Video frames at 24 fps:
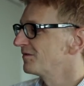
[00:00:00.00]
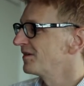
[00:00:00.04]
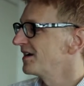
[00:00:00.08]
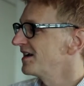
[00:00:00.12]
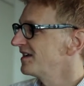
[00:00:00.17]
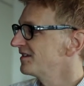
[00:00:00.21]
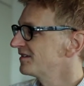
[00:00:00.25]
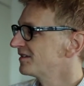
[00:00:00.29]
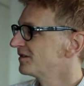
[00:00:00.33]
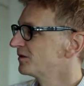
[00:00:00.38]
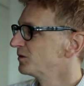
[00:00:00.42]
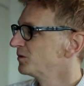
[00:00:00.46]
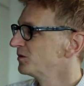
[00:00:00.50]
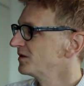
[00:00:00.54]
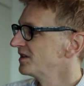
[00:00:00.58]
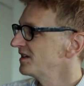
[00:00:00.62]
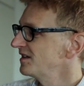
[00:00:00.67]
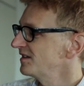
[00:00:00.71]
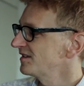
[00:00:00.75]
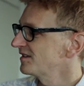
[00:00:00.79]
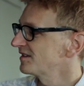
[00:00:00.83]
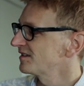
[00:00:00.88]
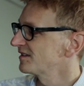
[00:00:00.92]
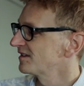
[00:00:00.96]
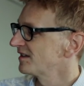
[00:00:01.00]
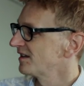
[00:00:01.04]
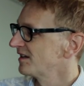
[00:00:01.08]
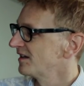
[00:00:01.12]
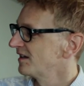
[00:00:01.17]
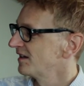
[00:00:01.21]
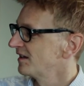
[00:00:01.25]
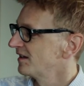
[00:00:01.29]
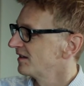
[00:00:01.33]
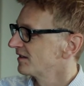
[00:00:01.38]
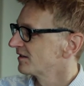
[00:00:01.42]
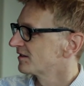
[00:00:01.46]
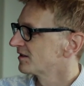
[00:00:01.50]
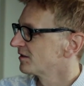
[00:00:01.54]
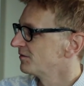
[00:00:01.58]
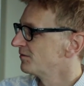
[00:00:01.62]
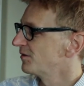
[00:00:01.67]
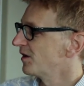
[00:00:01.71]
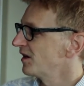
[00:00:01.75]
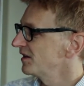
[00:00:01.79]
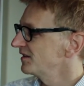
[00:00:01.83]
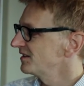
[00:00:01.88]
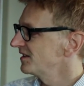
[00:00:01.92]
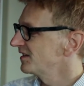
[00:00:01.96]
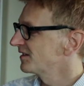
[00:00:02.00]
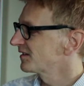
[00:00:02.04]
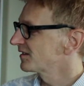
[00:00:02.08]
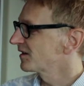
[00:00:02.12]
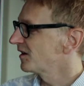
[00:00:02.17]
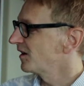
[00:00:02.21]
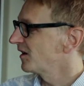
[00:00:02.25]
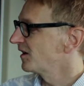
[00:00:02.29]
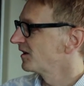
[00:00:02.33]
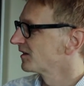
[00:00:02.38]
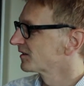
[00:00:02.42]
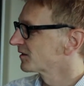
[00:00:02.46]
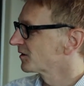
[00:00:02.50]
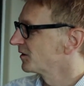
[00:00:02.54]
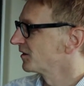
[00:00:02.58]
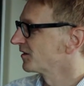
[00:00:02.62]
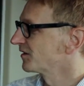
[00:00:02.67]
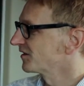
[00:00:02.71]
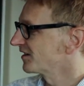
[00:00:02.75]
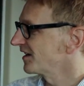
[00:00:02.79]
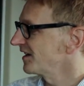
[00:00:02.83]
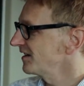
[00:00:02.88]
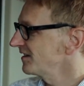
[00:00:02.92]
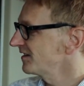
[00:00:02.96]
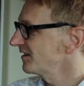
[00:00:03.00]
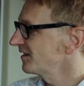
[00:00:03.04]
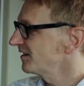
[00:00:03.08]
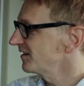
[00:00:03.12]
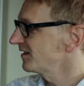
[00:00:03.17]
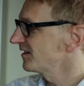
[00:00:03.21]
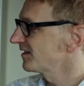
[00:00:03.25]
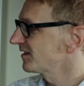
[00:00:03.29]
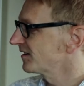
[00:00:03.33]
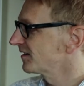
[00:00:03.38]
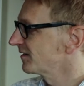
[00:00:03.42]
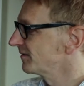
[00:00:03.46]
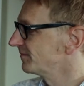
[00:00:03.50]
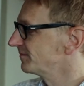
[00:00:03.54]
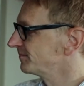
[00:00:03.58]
ways to do this. So one is called consensus.